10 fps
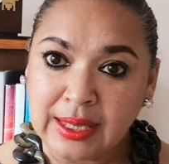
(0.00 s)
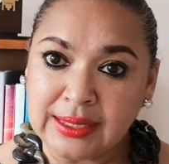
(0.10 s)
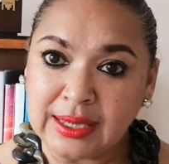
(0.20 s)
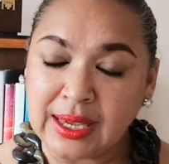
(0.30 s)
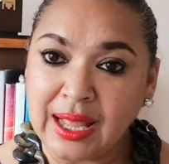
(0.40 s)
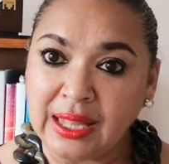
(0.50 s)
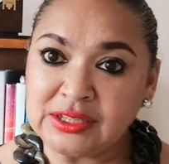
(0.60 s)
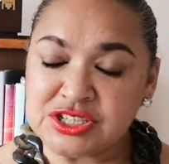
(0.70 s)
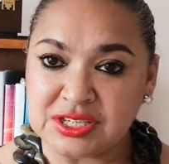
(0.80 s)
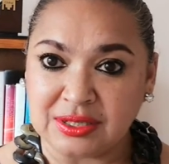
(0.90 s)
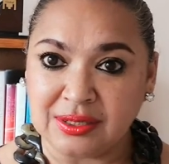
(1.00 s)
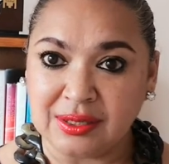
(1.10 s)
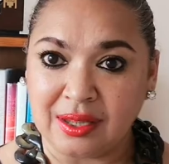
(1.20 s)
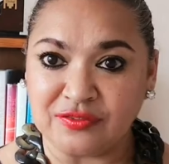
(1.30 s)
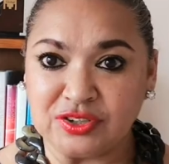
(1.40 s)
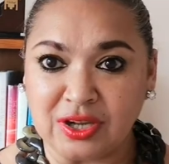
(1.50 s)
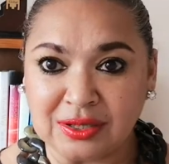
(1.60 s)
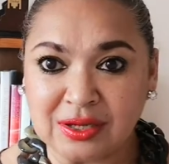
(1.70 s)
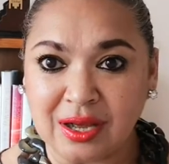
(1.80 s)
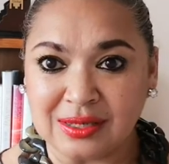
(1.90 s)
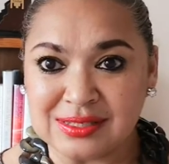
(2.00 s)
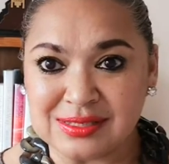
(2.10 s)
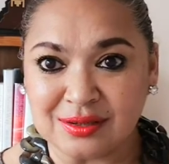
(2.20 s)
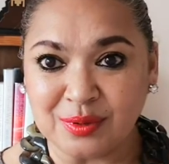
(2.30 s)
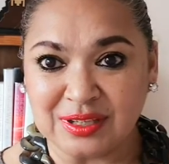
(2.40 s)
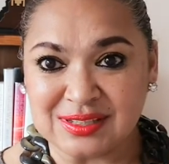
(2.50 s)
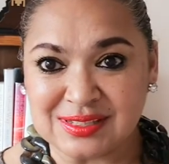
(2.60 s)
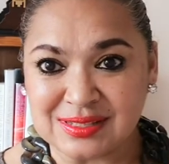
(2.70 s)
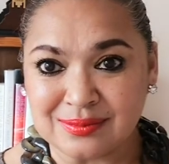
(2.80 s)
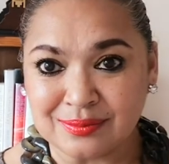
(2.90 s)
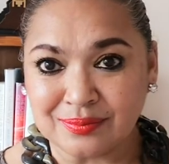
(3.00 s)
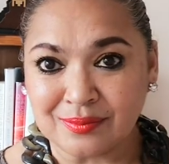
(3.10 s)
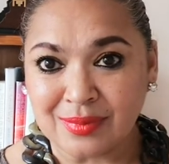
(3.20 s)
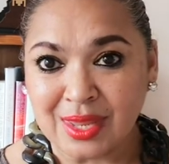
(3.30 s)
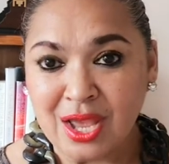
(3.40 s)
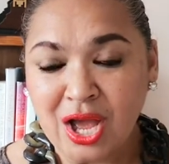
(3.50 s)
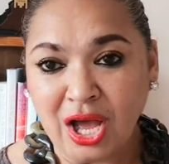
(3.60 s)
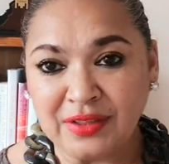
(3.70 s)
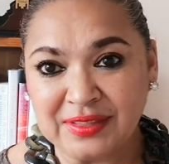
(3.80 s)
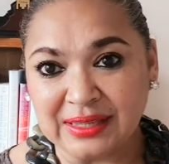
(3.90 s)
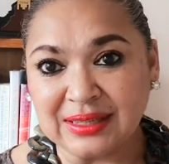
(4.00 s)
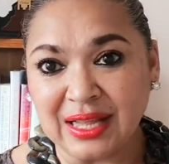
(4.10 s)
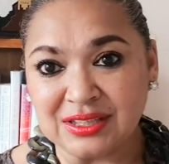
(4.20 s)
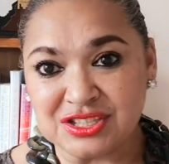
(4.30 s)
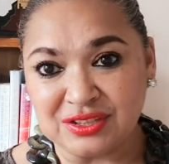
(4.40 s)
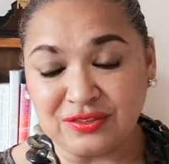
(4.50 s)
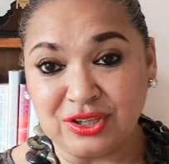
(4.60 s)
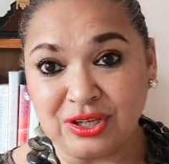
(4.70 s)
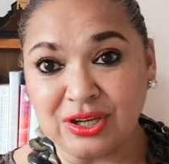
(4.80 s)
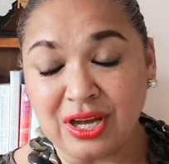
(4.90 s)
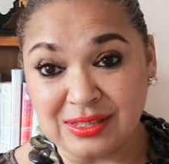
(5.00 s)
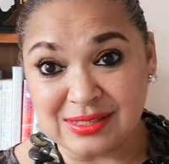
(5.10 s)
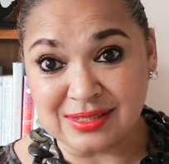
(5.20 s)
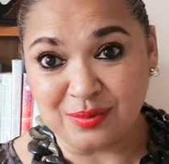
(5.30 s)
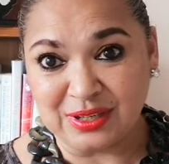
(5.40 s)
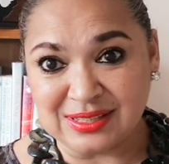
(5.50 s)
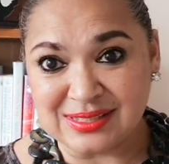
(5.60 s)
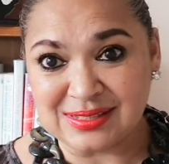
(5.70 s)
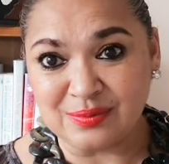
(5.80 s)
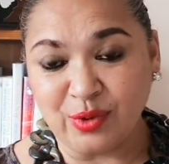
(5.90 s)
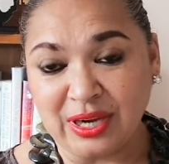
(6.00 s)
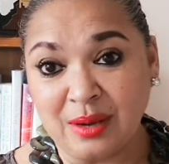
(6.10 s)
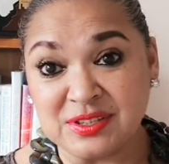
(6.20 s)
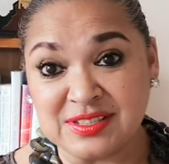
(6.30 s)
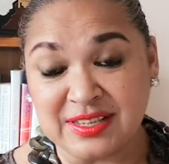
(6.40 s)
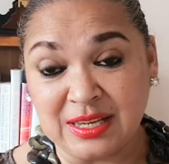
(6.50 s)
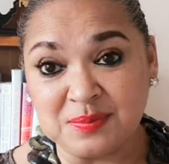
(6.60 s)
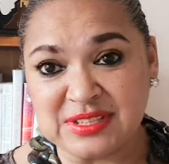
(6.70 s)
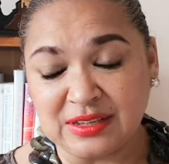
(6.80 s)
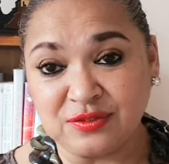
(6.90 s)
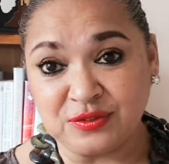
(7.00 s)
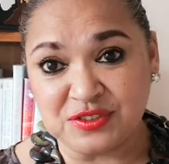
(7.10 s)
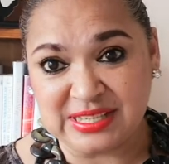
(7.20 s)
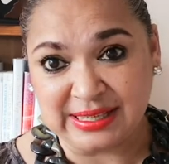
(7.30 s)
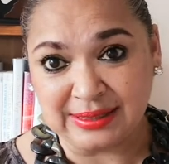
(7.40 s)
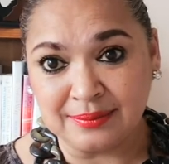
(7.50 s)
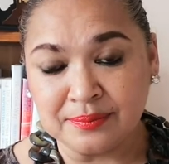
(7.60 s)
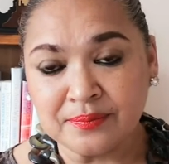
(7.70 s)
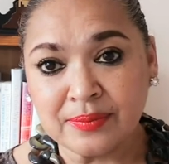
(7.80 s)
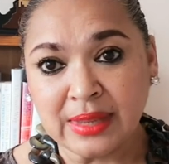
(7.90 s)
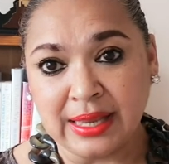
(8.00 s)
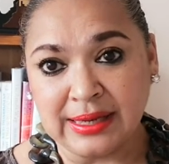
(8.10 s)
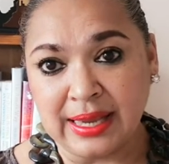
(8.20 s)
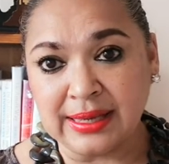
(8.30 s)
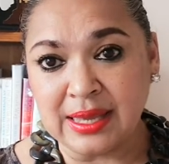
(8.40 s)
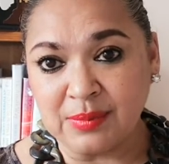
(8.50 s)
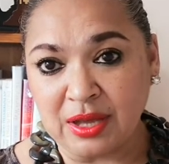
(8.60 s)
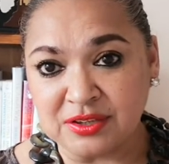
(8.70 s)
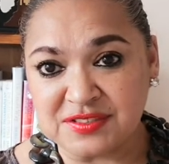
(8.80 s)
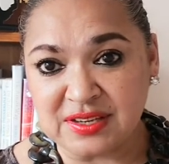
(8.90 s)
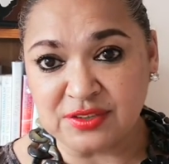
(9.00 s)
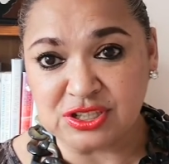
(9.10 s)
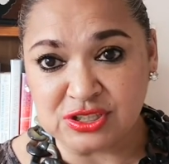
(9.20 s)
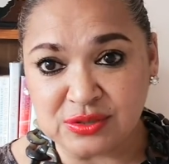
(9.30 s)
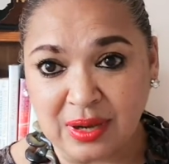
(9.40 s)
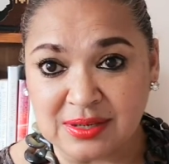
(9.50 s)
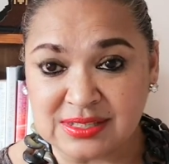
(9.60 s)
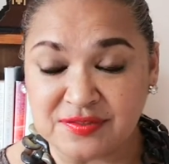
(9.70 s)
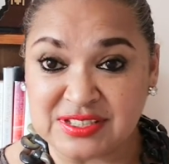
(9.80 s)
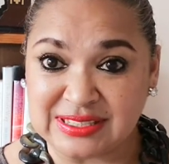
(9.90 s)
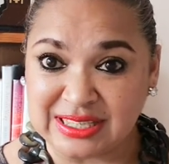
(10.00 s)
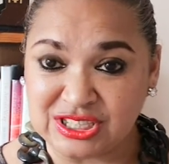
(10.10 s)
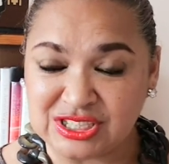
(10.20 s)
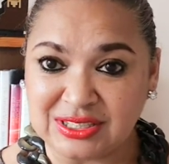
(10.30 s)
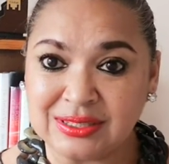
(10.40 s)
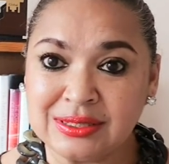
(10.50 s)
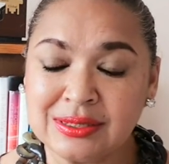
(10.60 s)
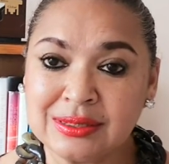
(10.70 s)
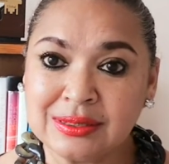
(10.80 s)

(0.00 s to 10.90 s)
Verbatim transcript: in a culture of non consequence. On that culture of non consequence, when I was raped at 15 and I came out of 72 hours of sedation,